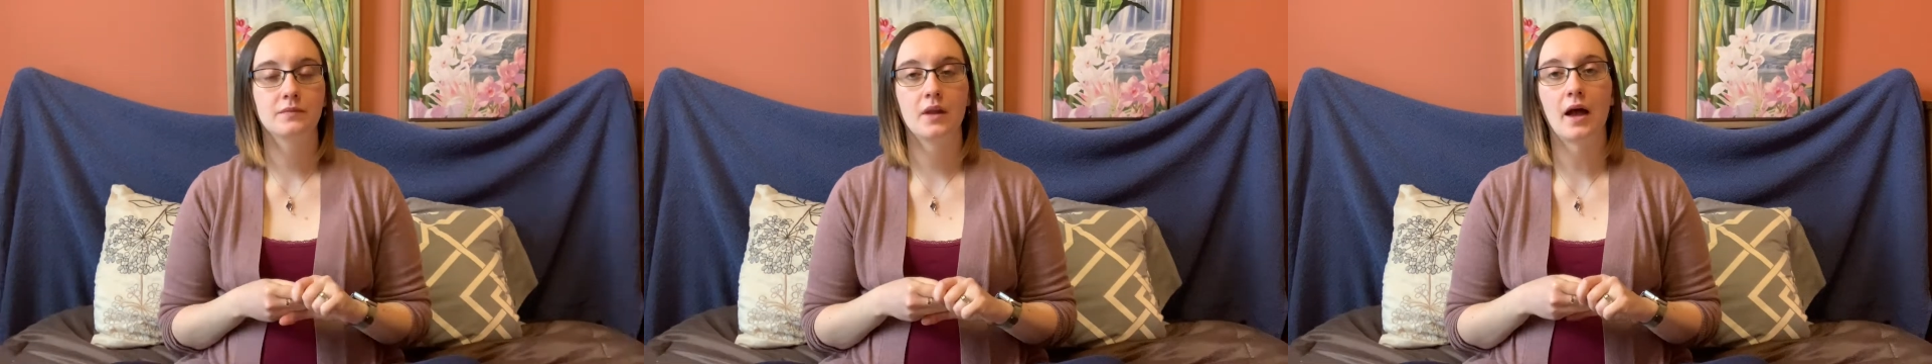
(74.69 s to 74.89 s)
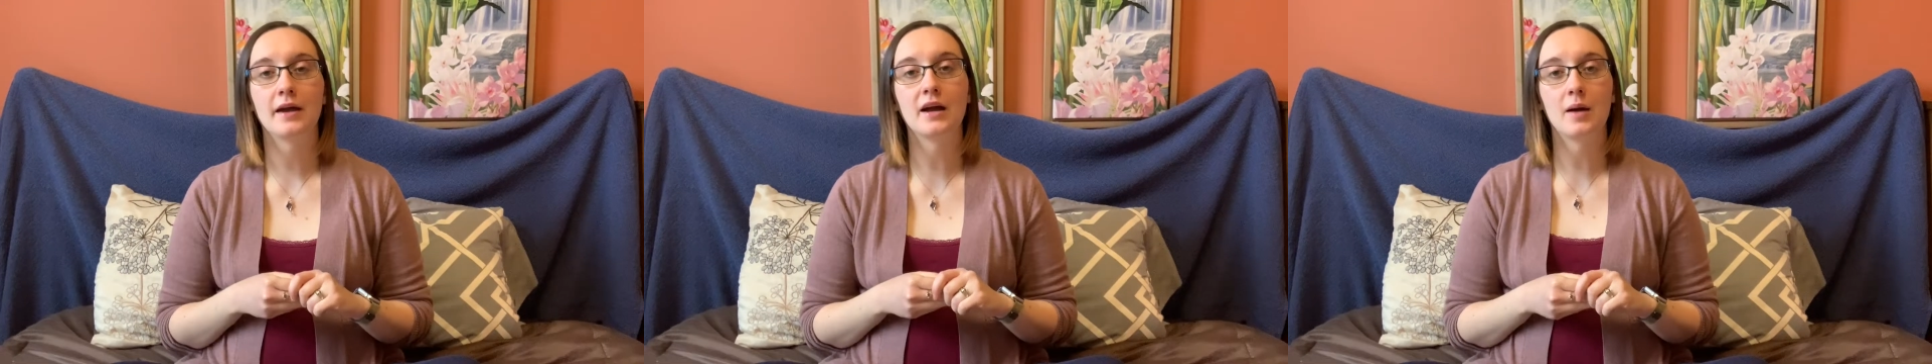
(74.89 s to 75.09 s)

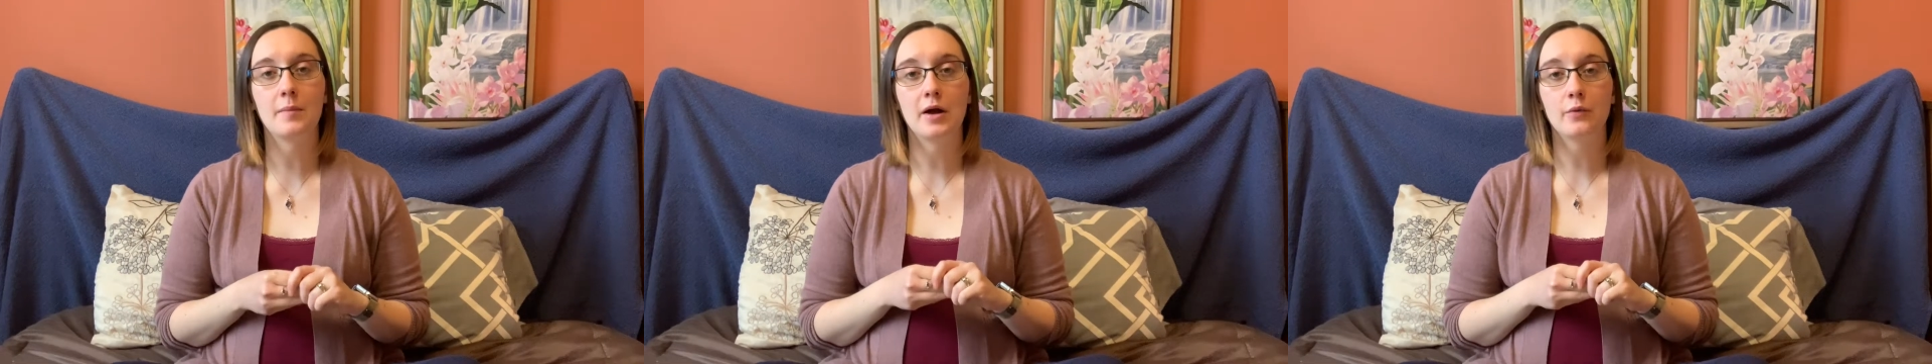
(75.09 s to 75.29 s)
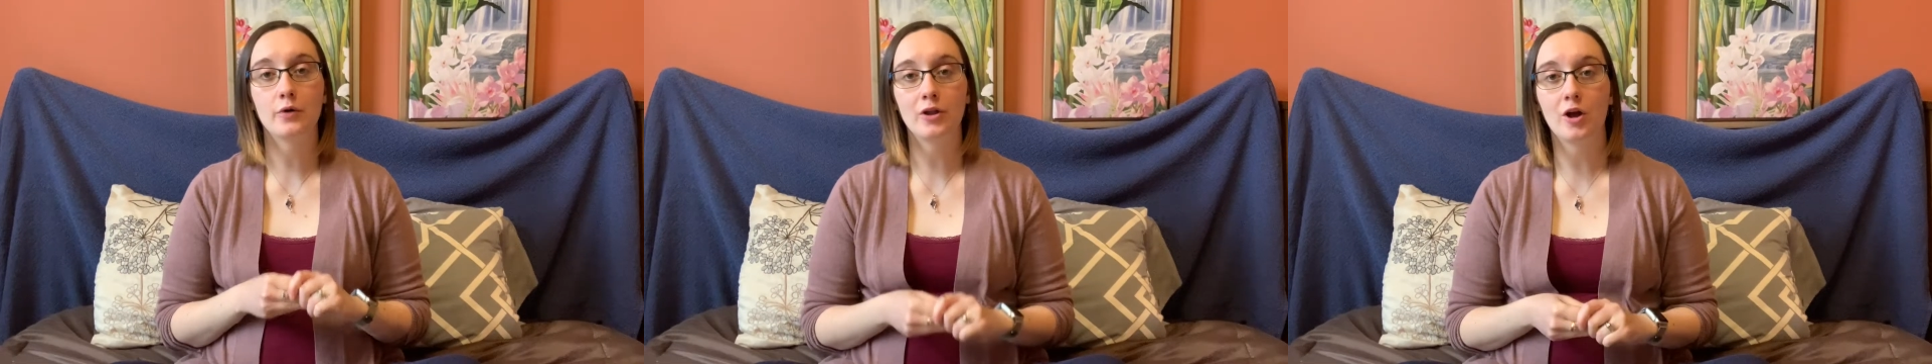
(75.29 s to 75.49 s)
I got my
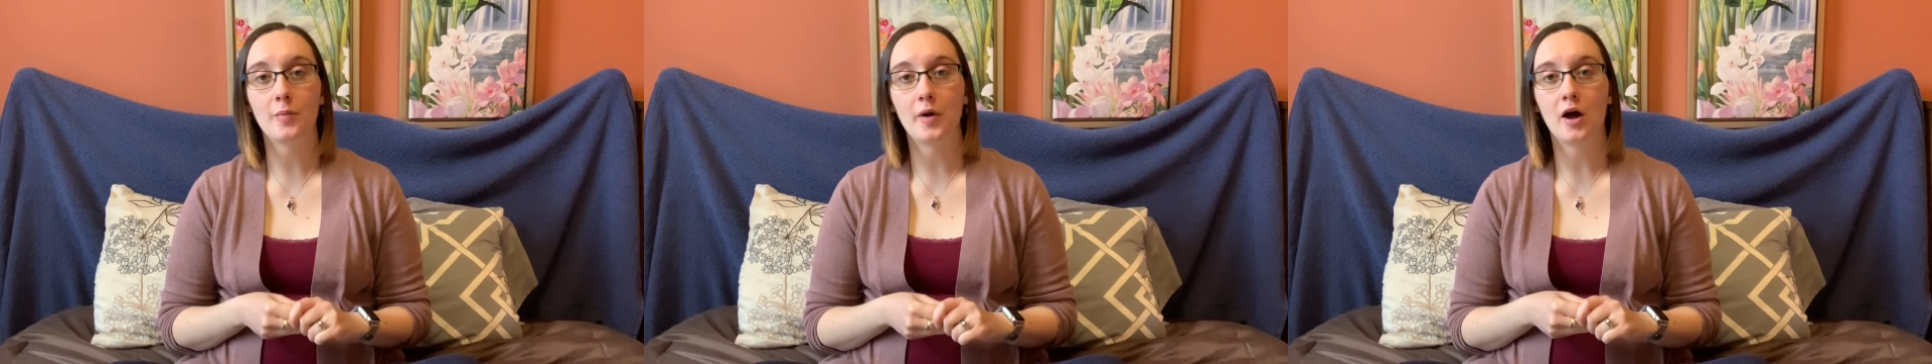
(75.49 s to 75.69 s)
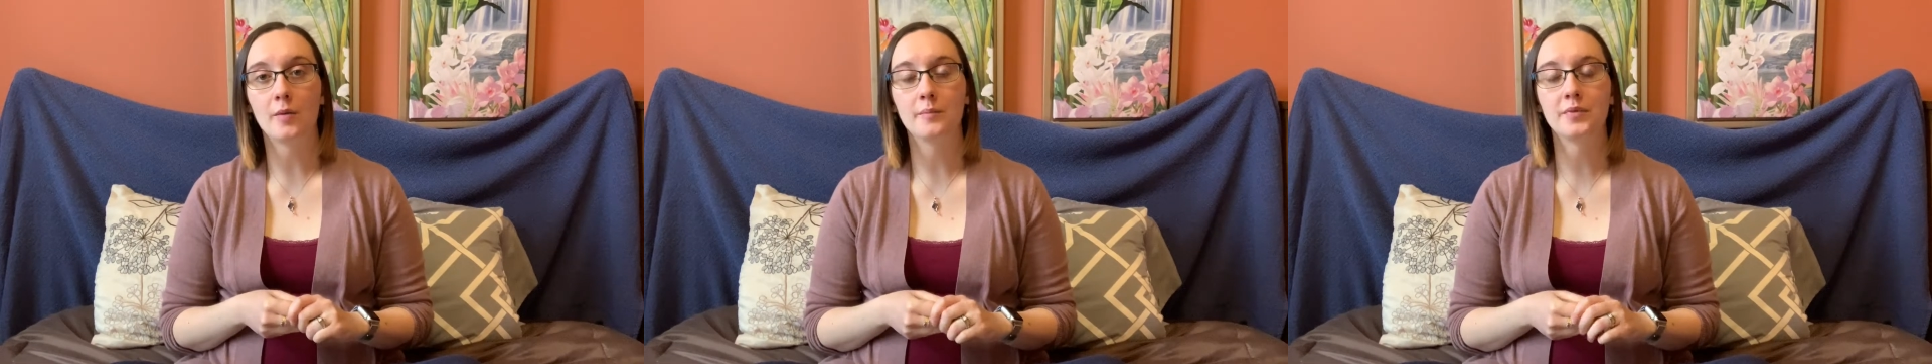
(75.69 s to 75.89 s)
Willow
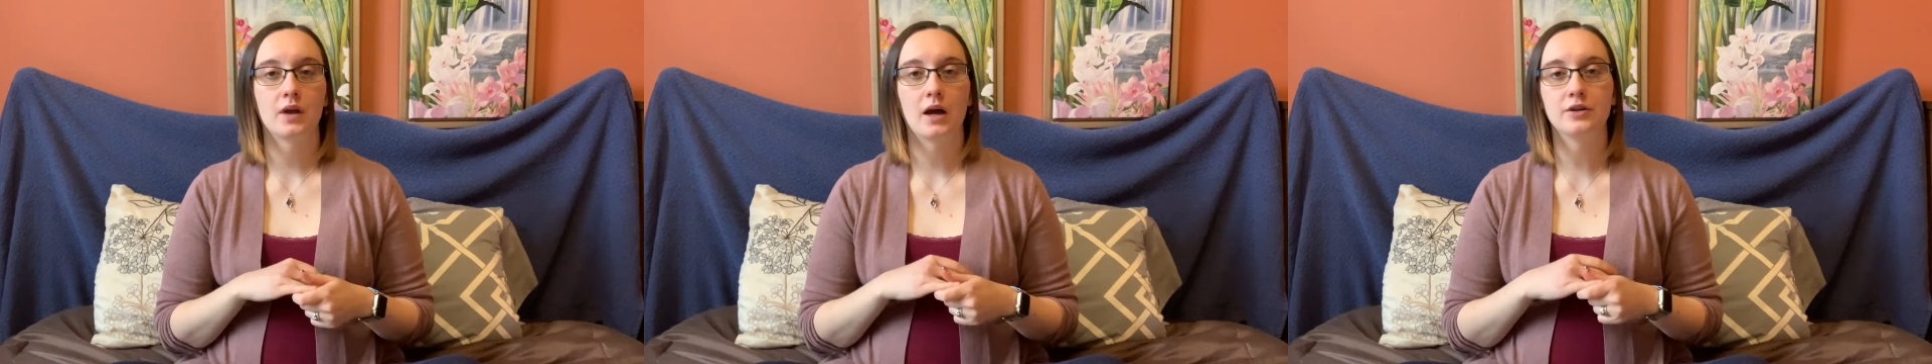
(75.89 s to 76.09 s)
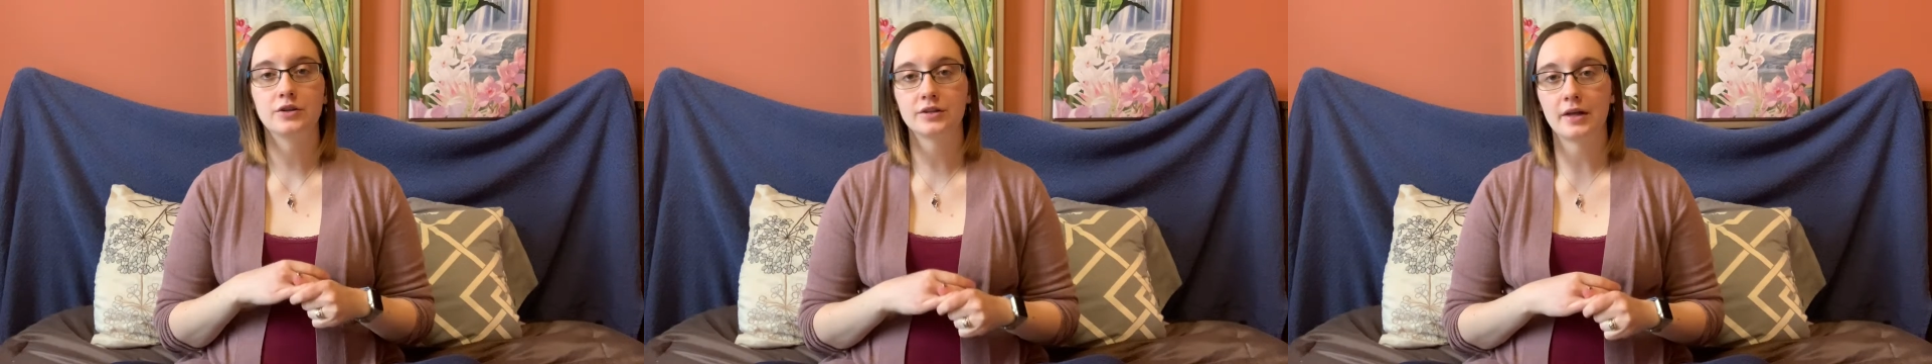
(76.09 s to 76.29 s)
pump. I took